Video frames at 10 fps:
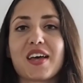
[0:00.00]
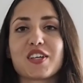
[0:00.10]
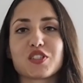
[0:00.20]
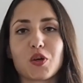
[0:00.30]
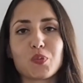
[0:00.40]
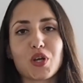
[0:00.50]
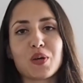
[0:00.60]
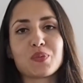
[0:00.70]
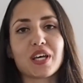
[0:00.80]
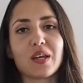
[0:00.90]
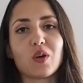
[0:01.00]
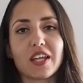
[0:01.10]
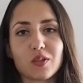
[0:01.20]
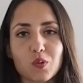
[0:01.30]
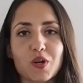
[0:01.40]
Sometimes I
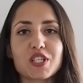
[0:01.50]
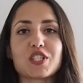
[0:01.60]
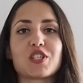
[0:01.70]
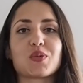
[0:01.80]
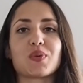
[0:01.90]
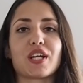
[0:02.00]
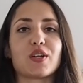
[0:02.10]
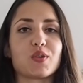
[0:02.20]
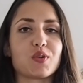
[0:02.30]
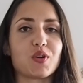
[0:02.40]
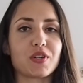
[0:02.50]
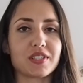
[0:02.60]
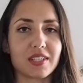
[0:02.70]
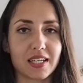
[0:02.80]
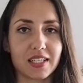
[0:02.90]
get questions, but I don't know
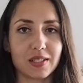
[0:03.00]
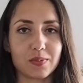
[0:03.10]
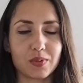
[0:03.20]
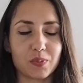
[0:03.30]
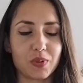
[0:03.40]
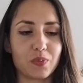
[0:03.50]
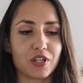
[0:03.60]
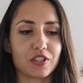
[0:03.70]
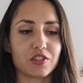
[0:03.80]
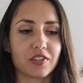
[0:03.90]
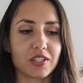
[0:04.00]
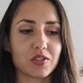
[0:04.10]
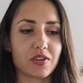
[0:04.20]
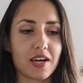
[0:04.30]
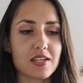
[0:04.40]
exactly what people are trying
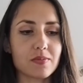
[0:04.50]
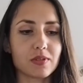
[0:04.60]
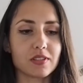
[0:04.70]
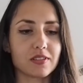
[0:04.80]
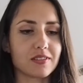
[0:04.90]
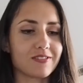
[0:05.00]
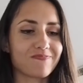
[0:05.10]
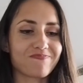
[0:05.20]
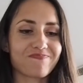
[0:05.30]
to ask, because